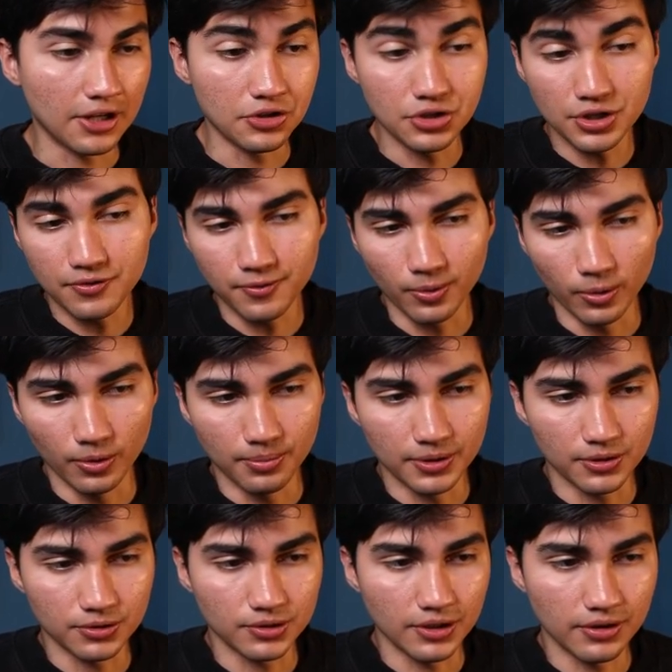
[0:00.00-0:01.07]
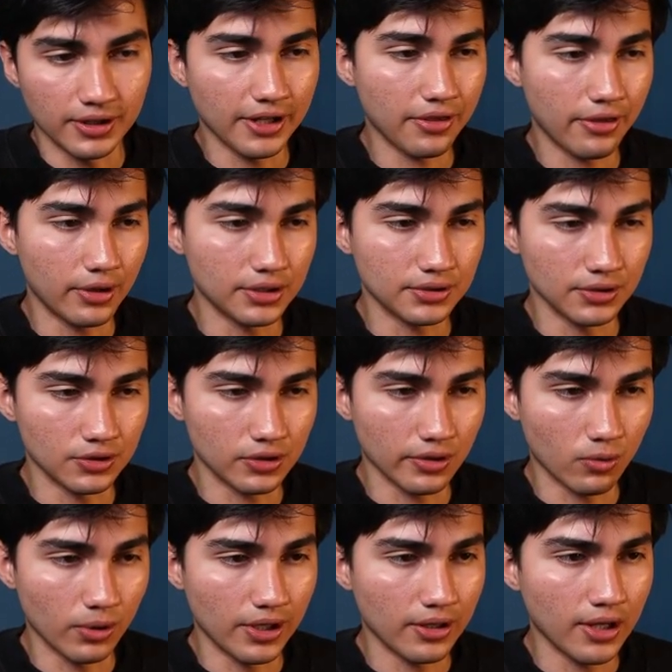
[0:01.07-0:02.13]
And g4 because it, that threatens
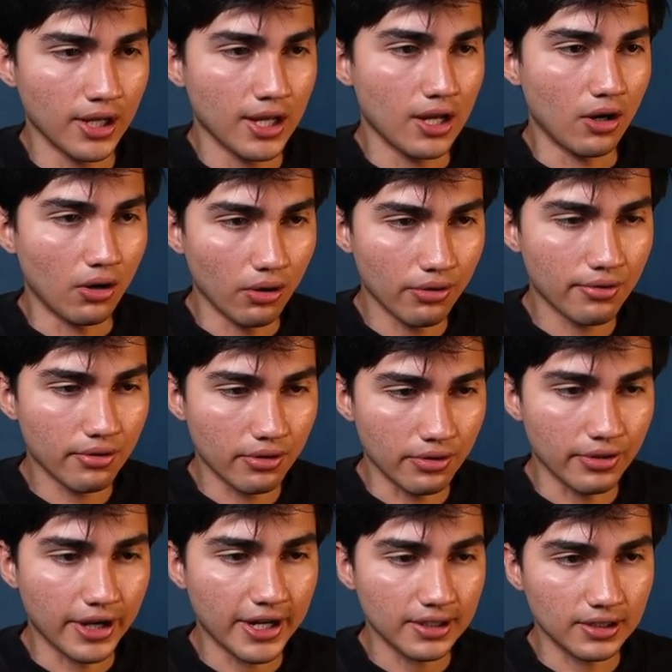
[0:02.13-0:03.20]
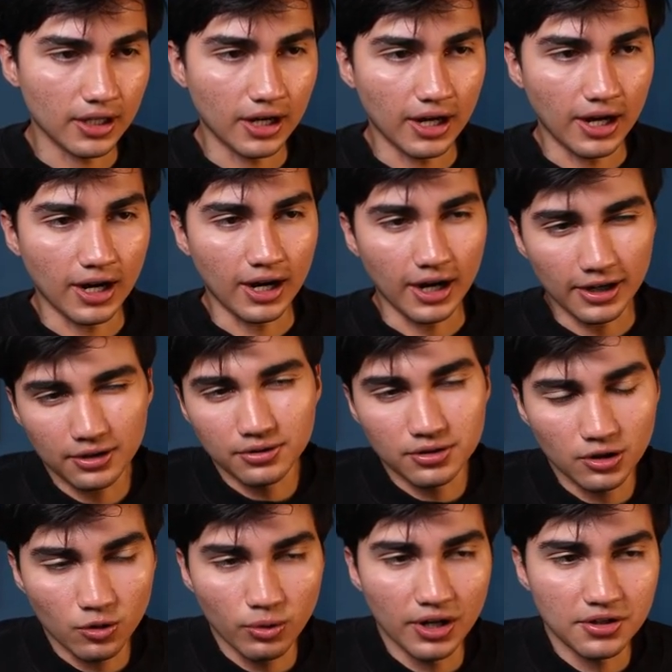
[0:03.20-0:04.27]
the queen. Other than that, I
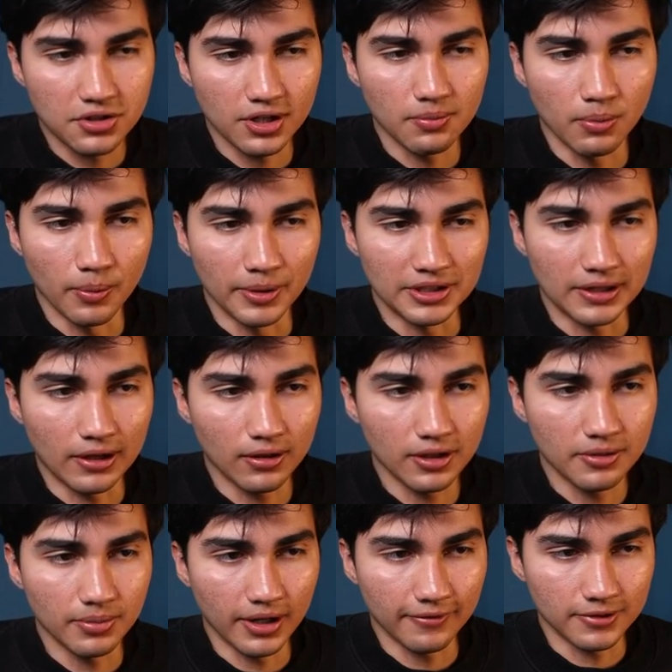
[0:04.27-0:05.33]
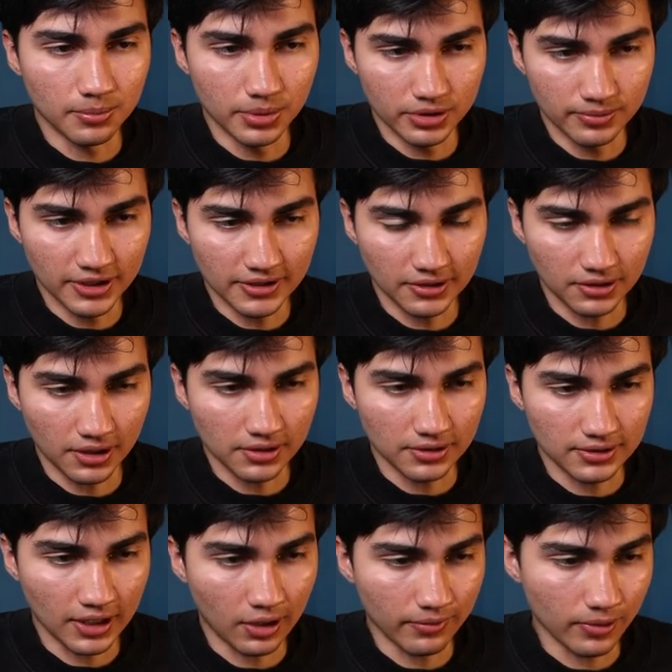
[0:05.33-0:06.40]
consider queen h8 momentarily, but after bishop takes
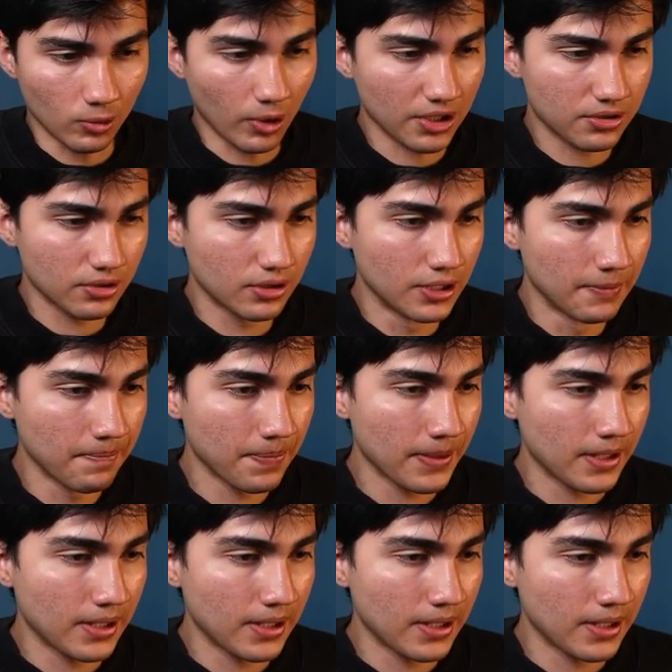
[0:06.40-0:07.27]
h8 is out of the question.